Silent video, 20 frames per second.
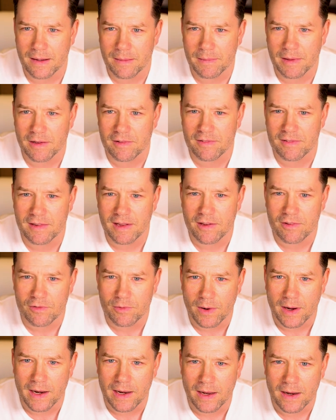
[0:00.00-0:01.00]
That's this
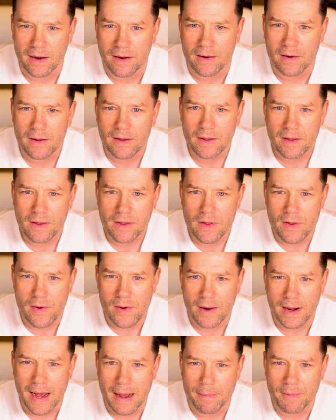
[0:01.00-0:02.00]
right here. You
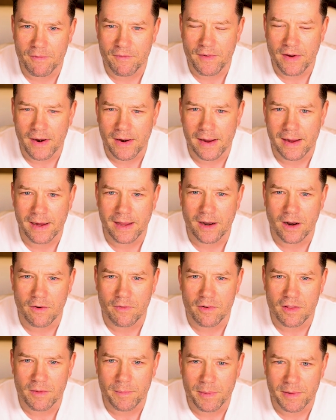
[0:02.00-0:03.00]
can hop a ferry and get
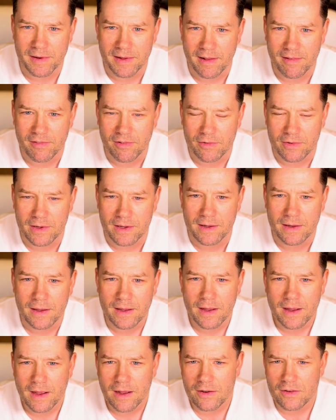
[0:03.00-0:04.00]
over to the peninsula,
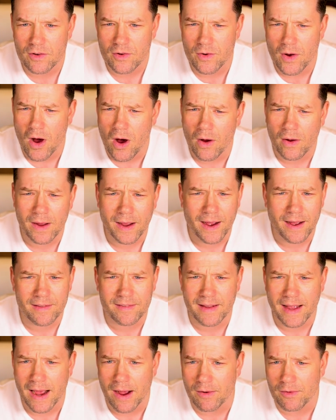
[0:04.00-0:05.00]
do all
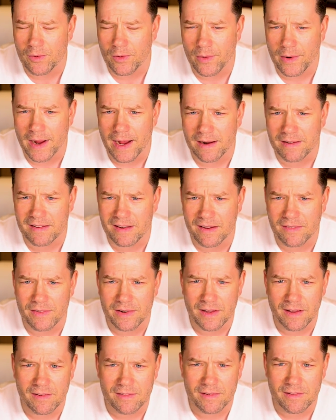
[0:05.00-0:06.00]
kinds of outdoor
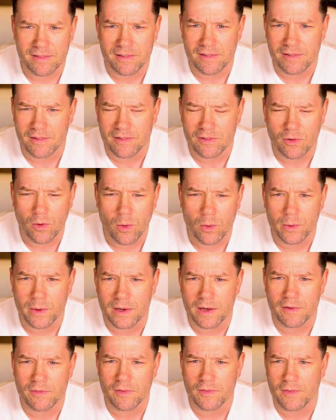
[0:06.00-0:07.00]
activities. This is a totally
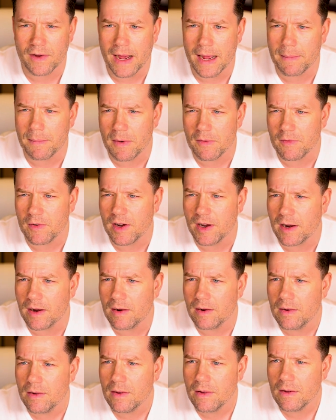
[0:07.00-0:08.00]
different vibe over here,
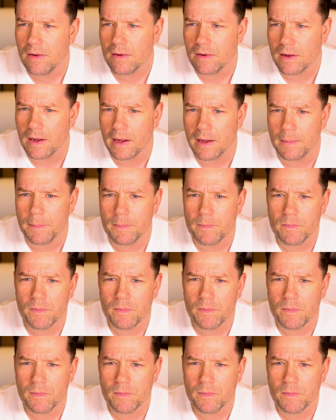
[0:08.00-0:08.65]
okay?